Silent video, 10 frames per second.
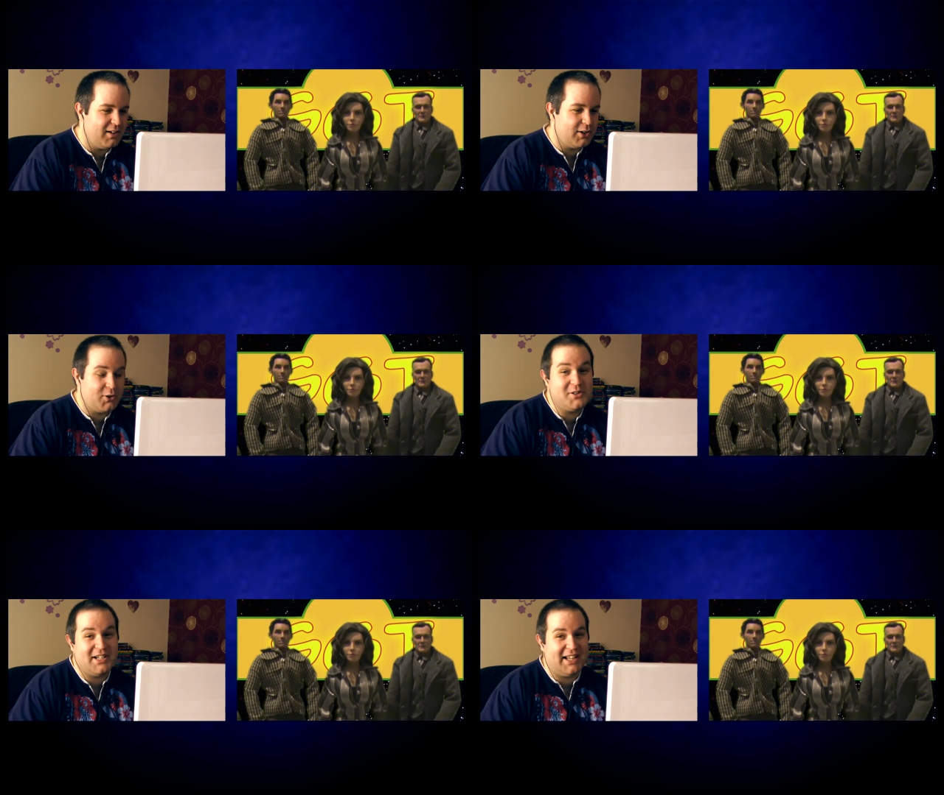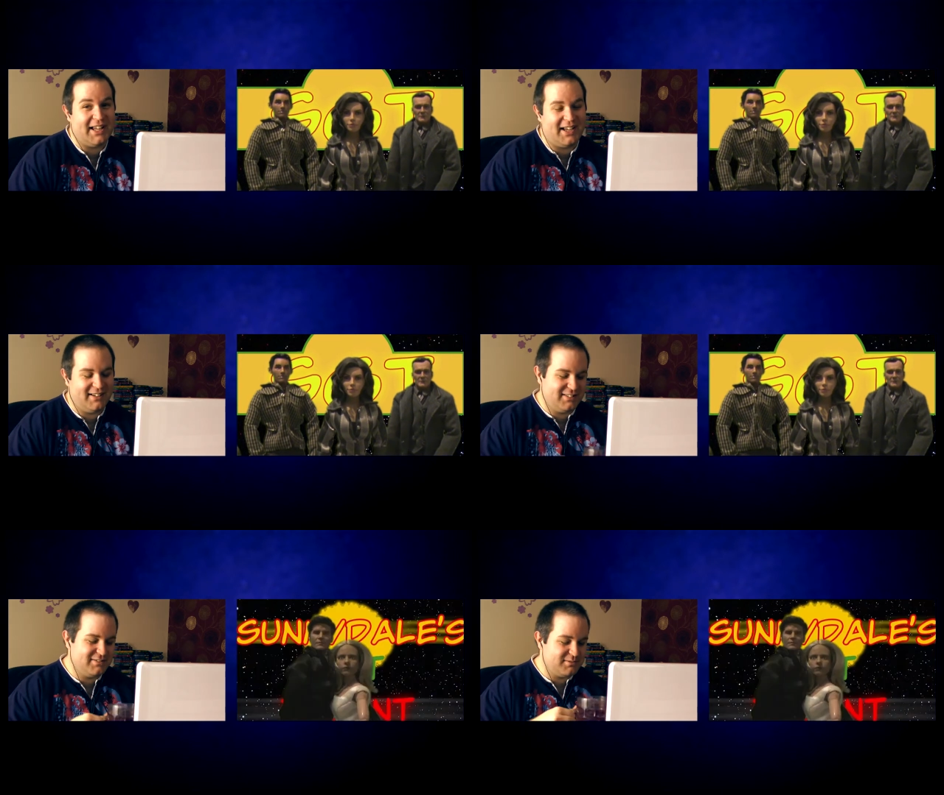Cordelia. Yes.
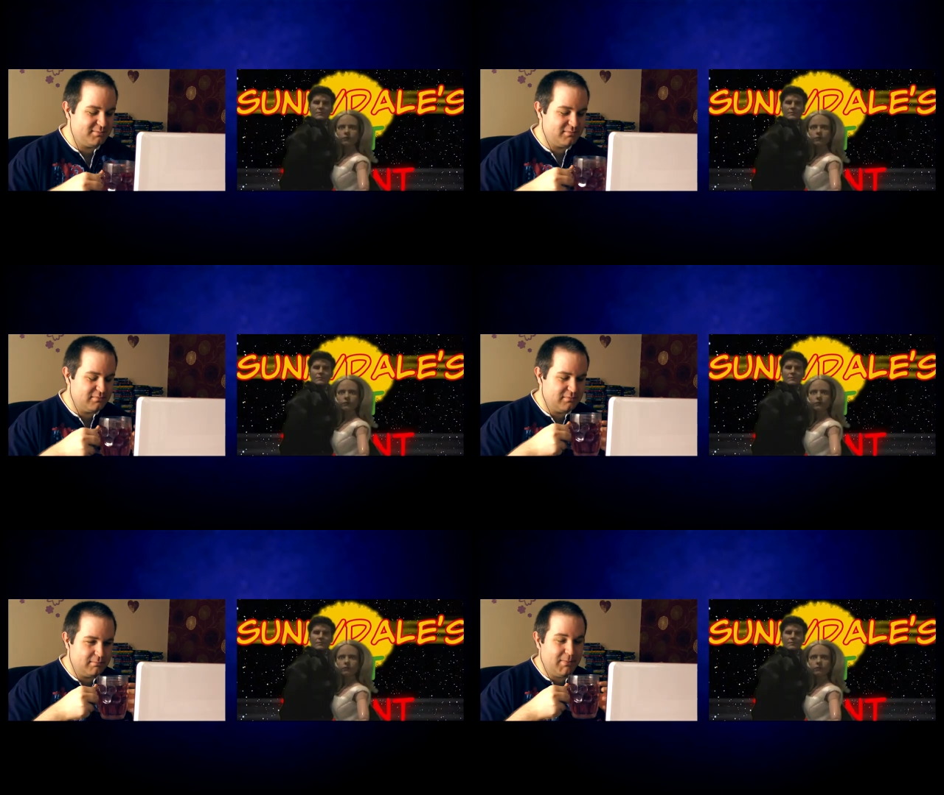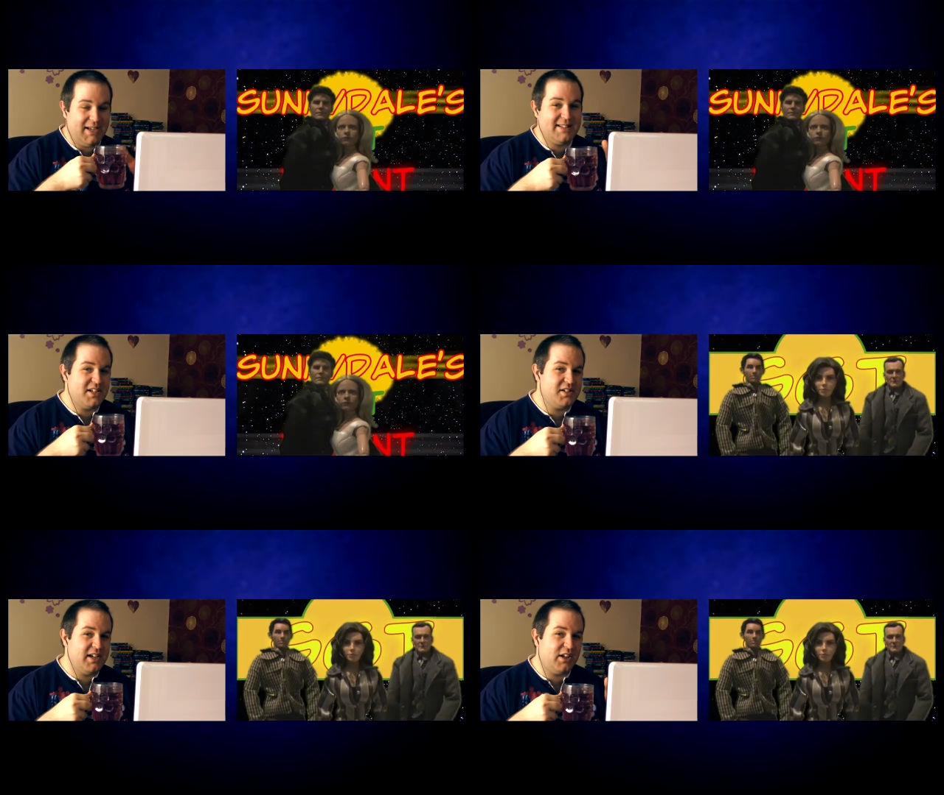Alright. My niece
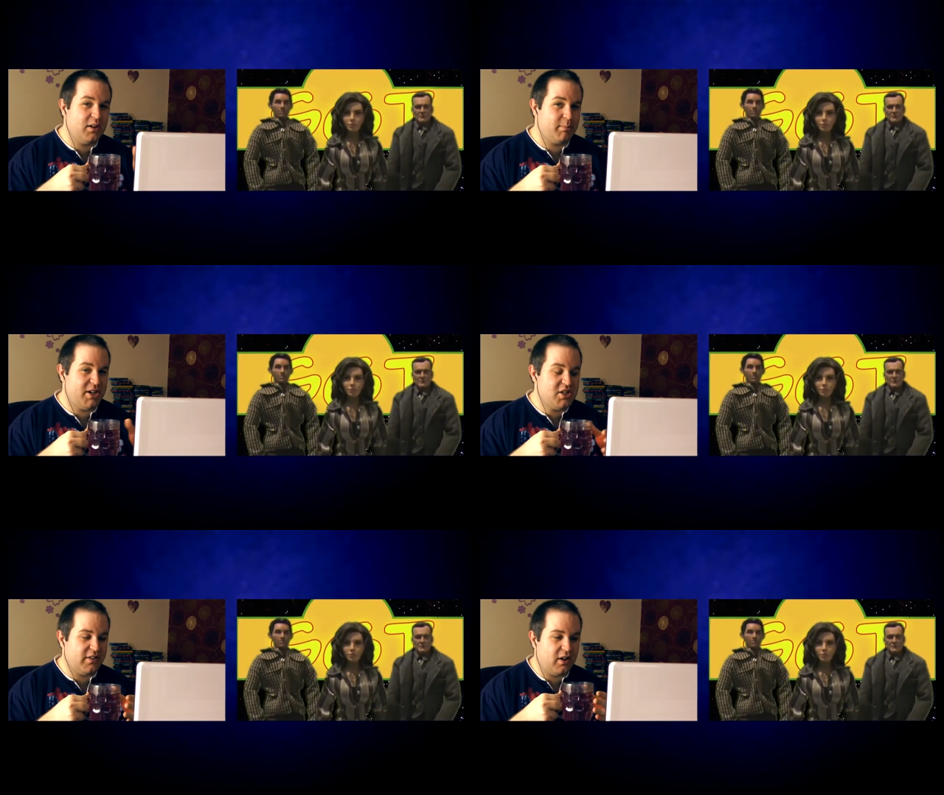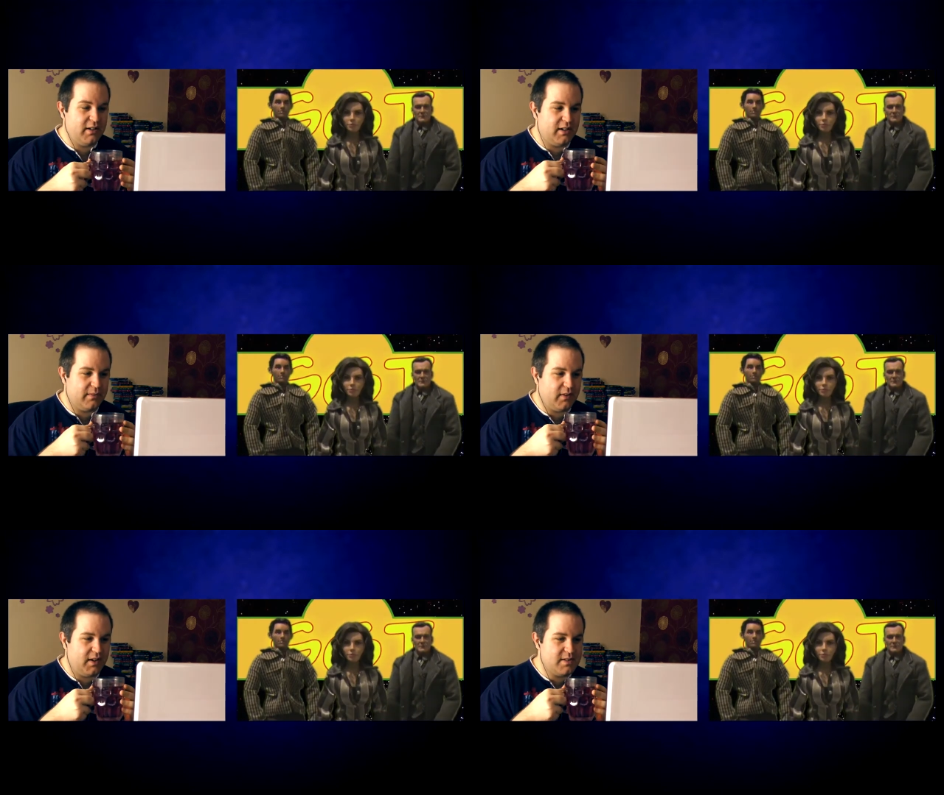actually did a good impression of Cordelia's
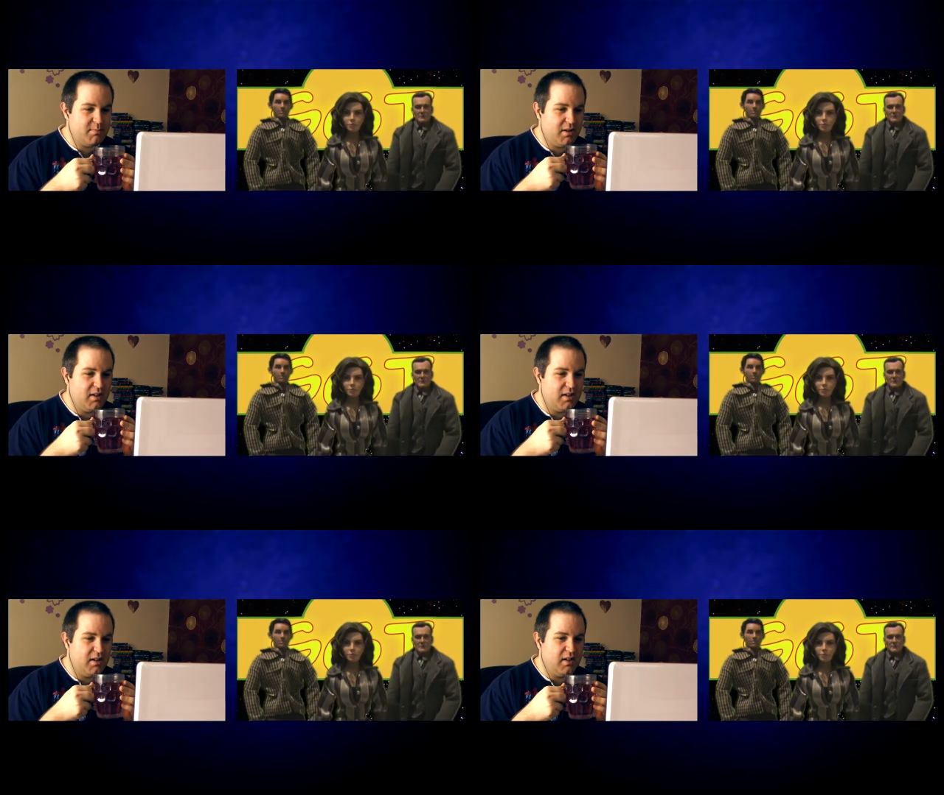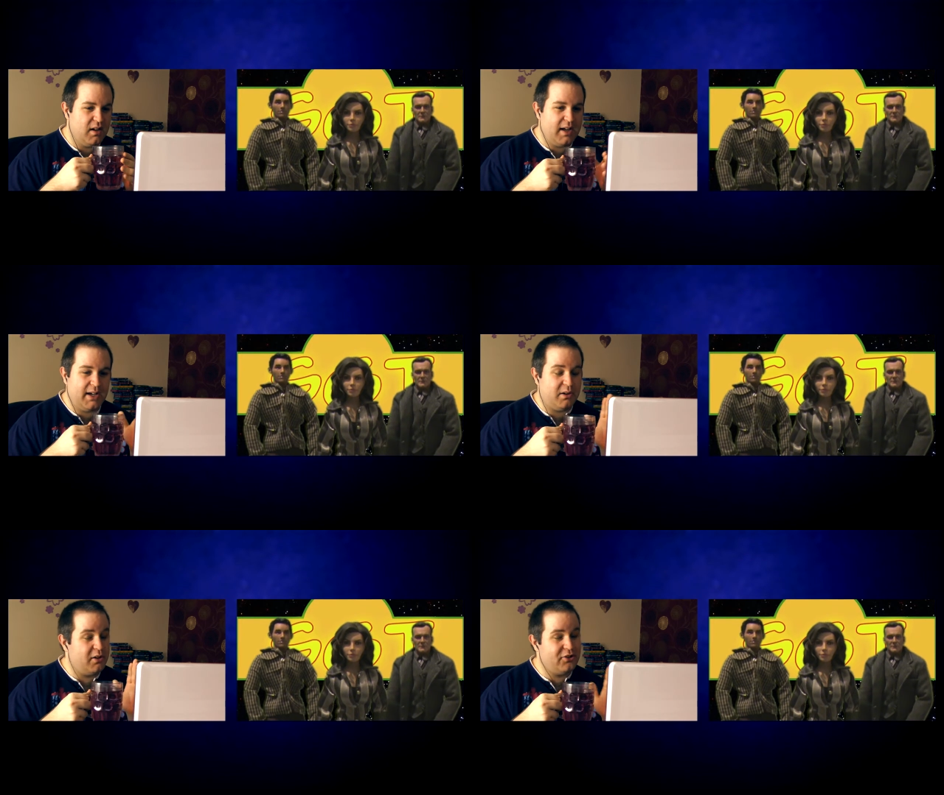voice, but I
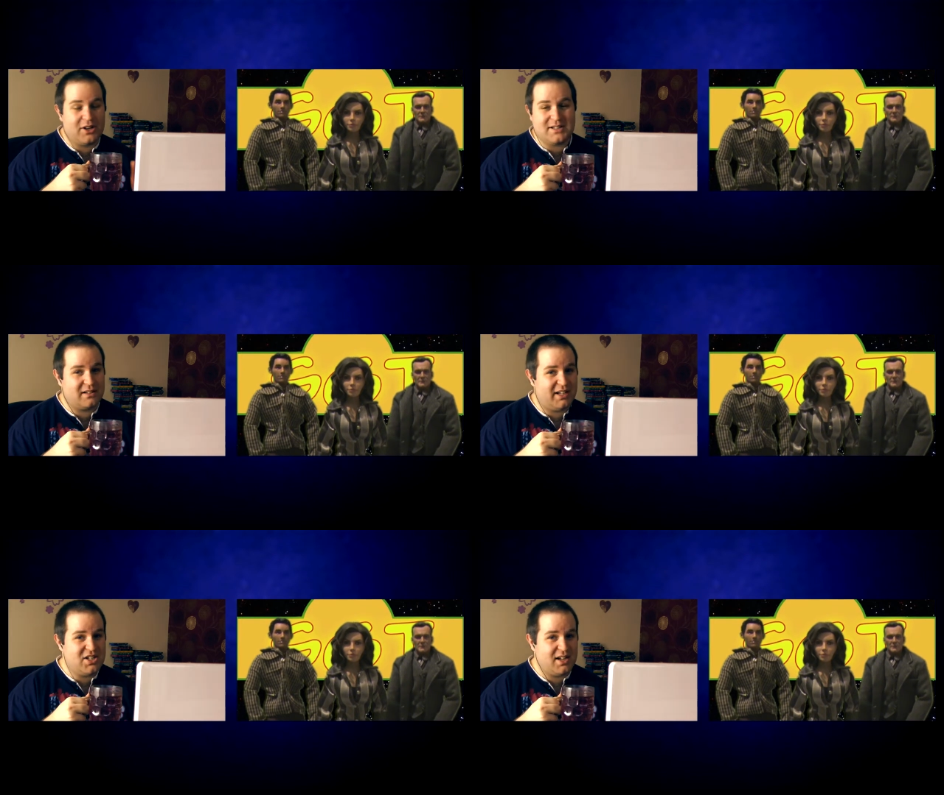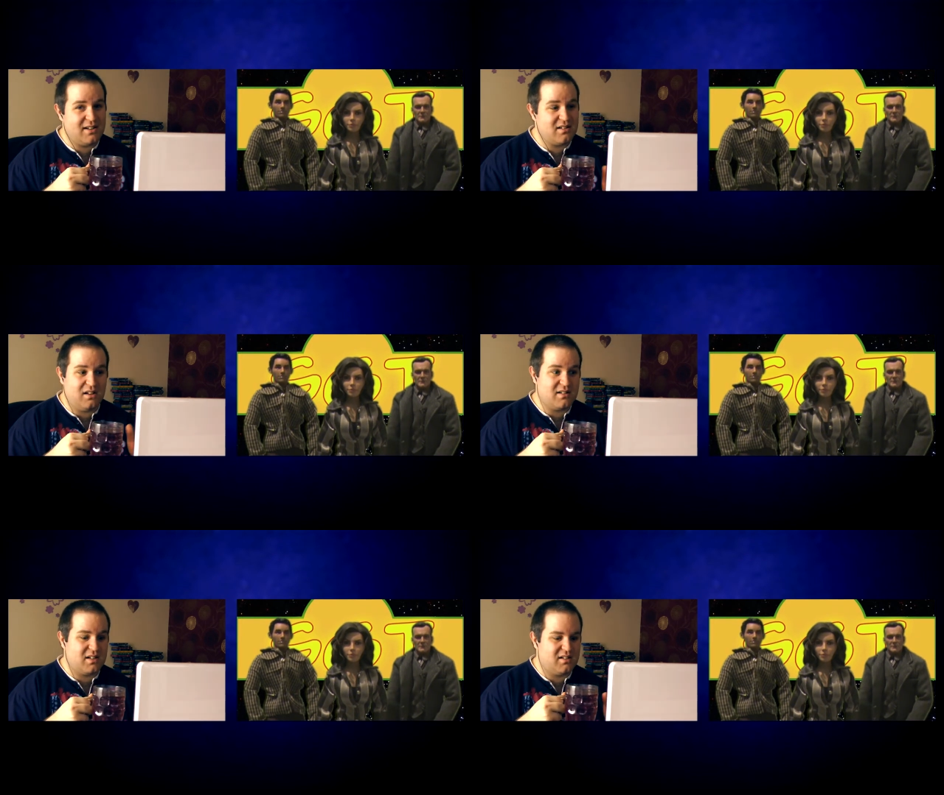do not sound like Giles or
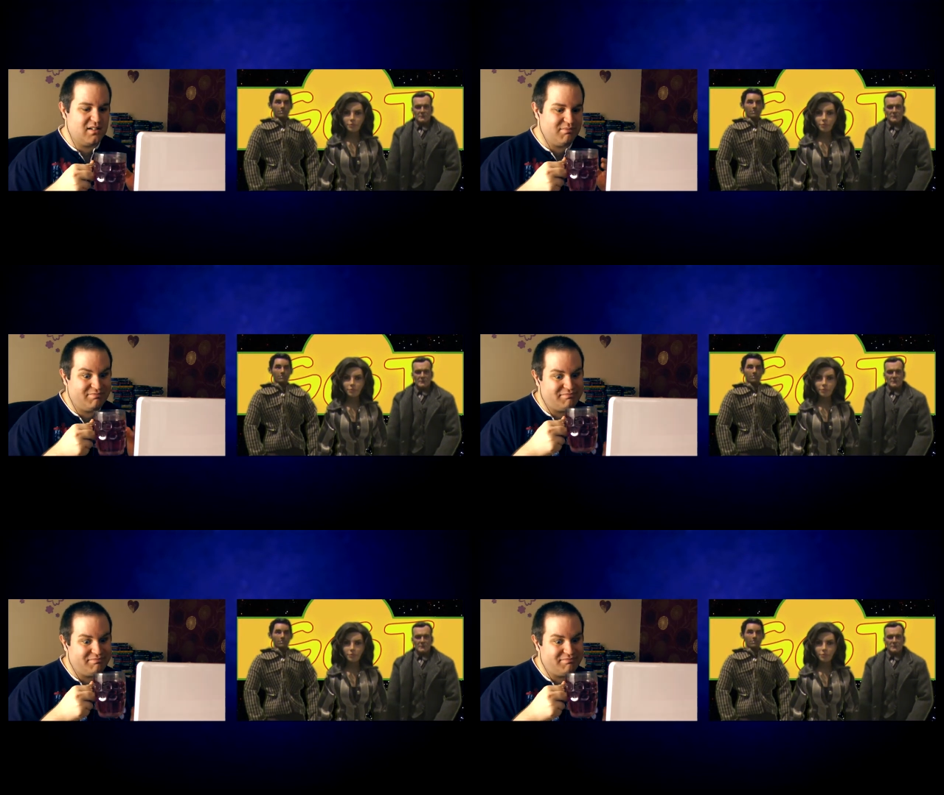Xander.